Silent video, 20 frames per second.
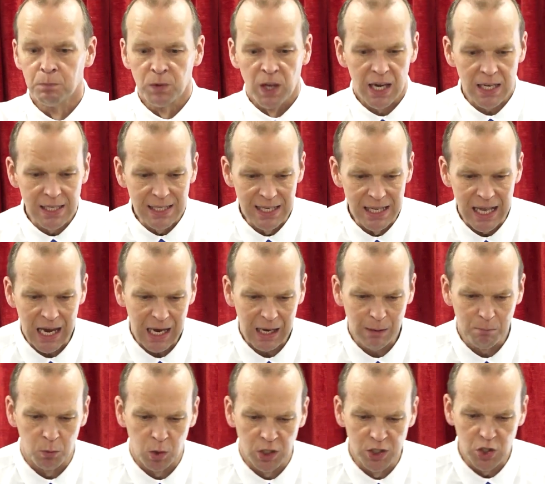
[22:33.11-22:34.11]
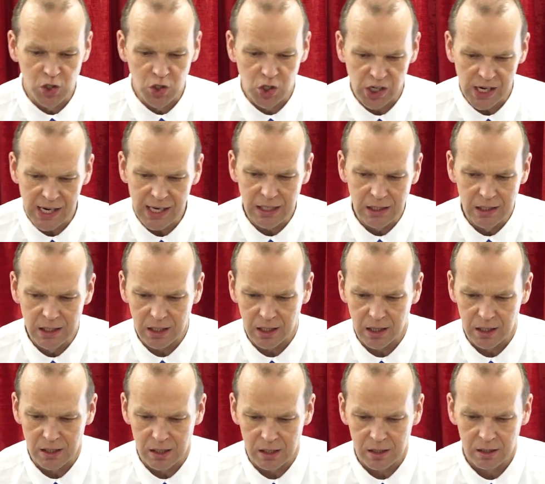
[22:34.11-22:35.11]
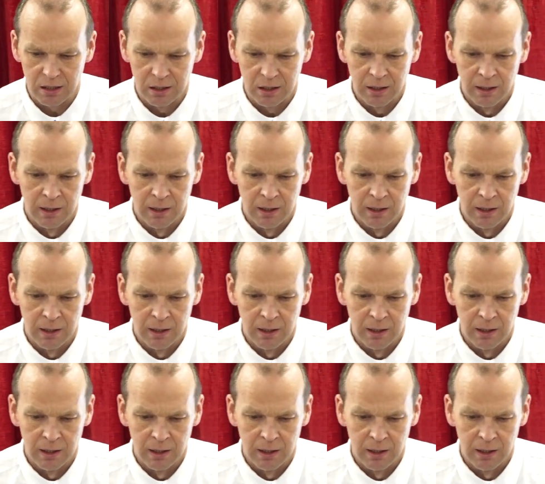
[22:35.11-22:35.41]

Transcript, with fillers: His name was Jesus.